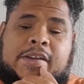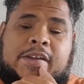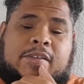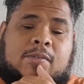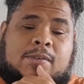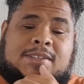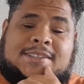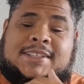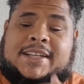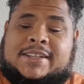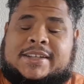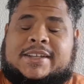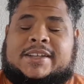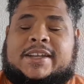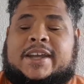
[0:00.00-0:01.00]
It was
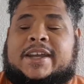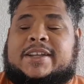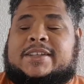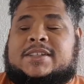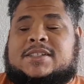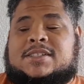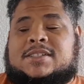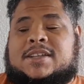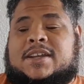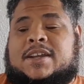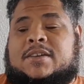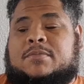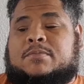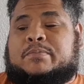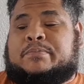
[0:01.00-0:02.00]
set in the eighties,
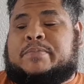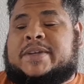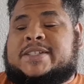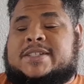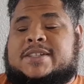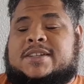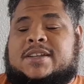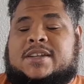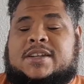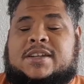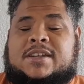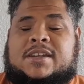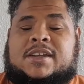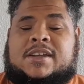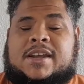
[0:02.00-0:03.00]
and
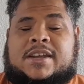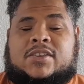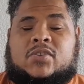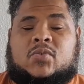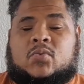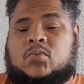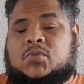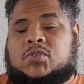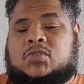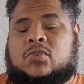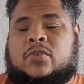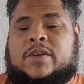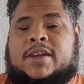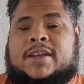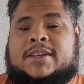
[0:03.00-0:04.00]
basically it had two
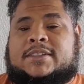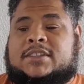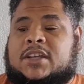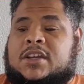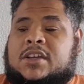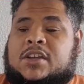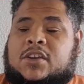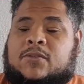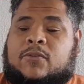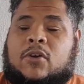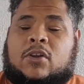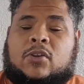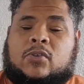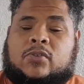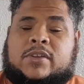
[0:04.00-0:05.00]
storylines. It
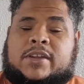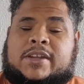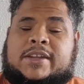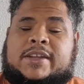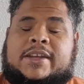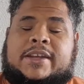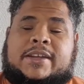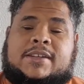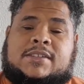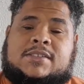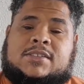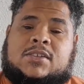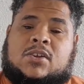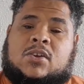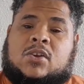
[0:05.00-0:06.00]
followed the
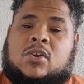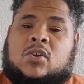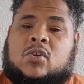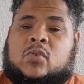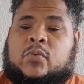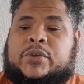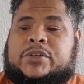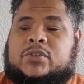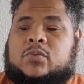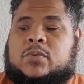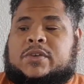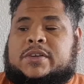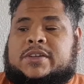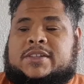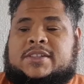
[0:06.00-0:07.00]
geeks, which
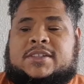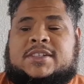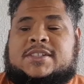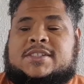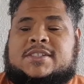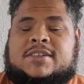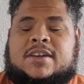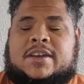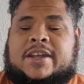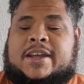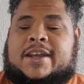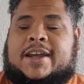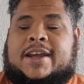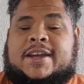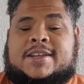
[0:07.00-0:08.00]
were these nerdy
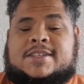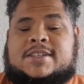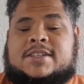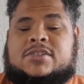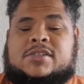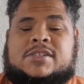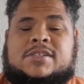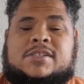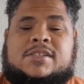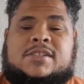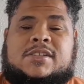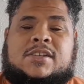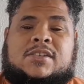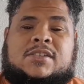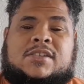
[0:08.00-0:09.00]
guys interested
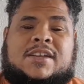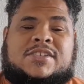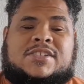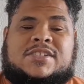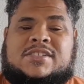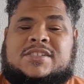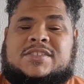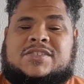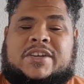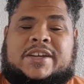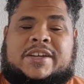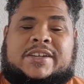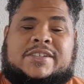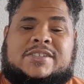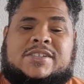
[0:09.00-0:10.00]
in Dungeons and
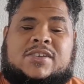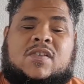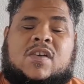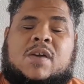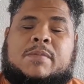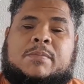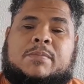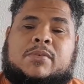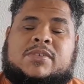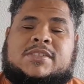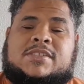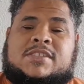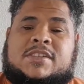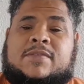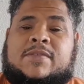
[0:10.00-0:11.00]
Dragons and comic books and
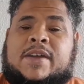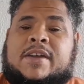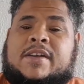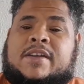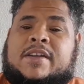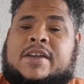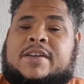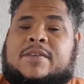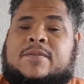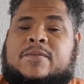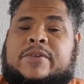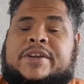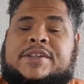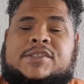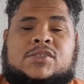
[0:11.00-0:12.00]
stuff, and the
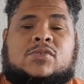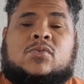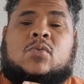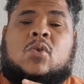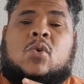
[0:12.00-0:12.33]
freaks,